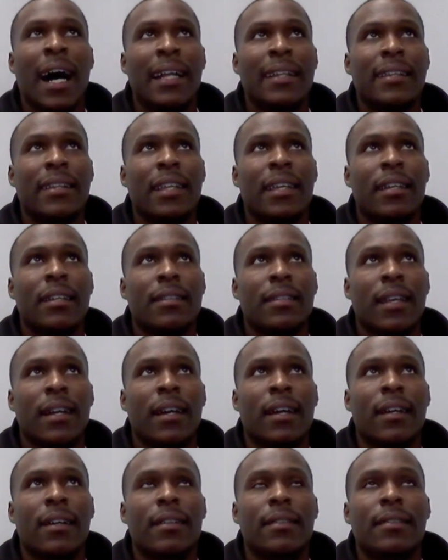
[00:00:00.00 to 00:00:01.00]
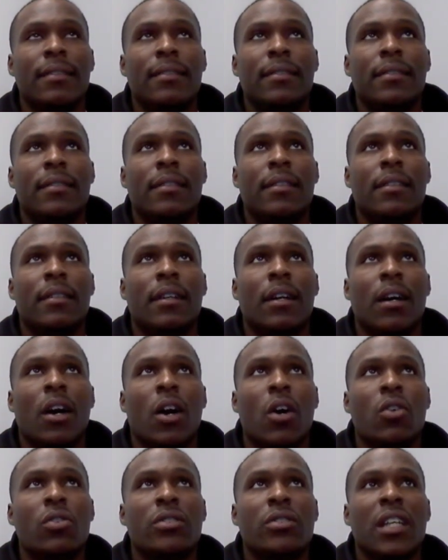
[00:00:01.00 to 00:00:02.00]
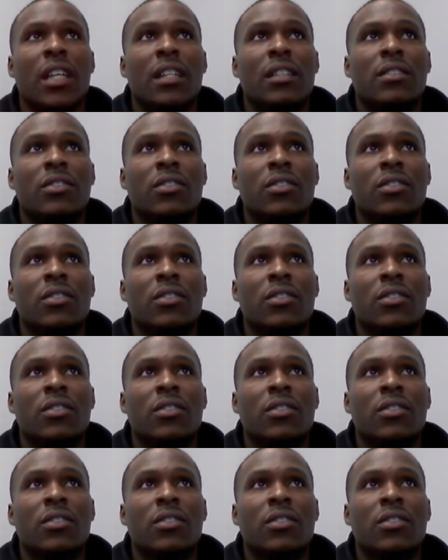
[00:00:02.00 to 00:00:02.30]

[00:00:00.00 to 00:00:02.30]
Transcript: I think that wholesaling